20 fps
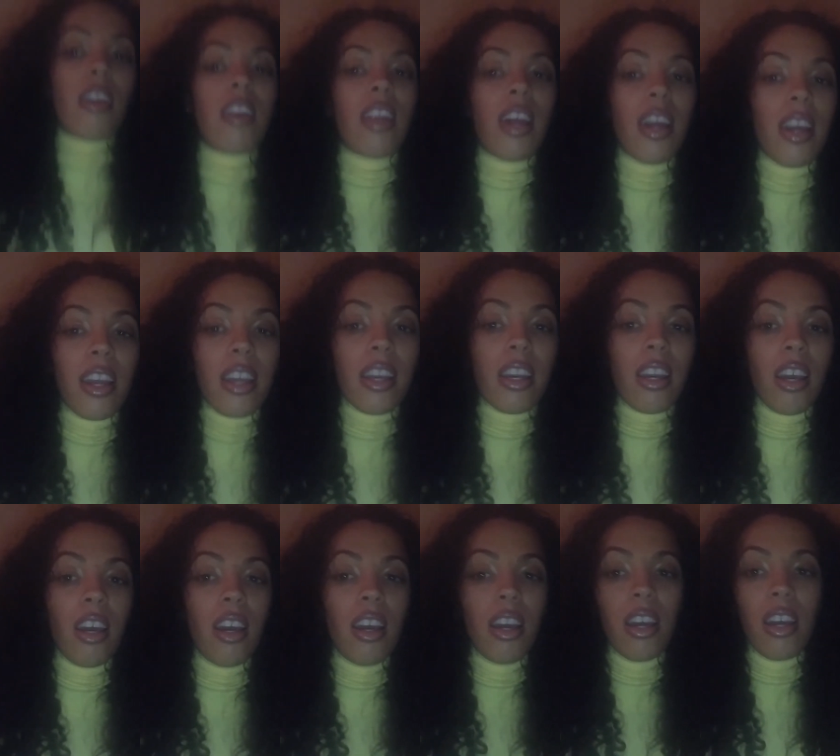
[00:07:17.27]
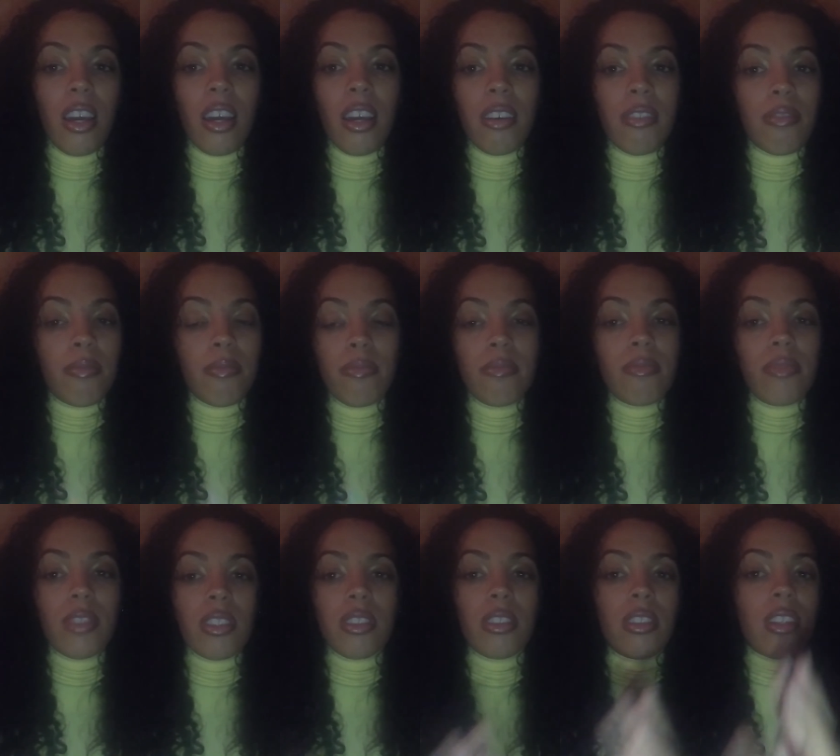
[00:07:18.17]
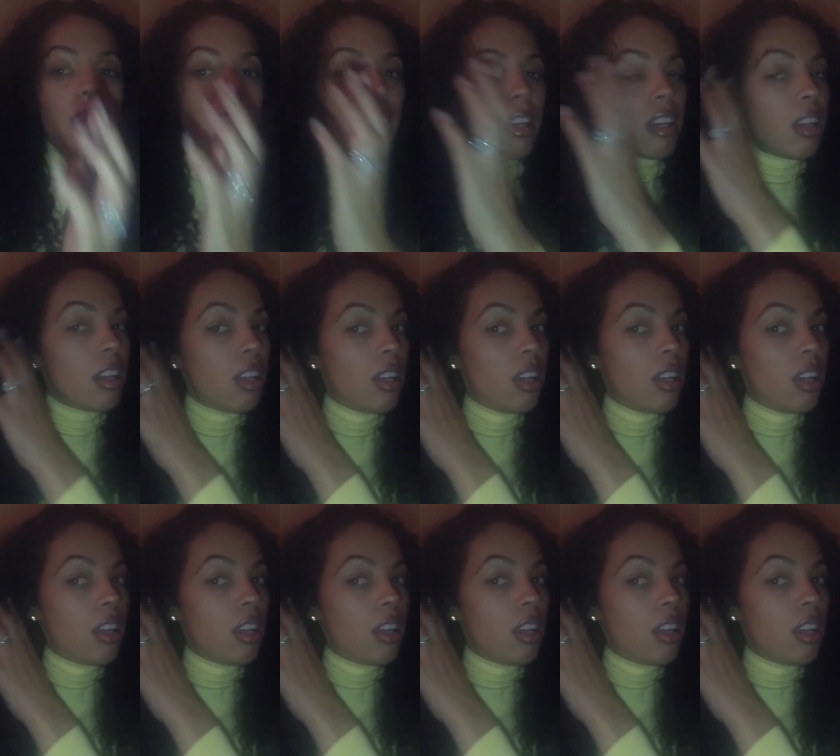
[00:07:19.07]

like just like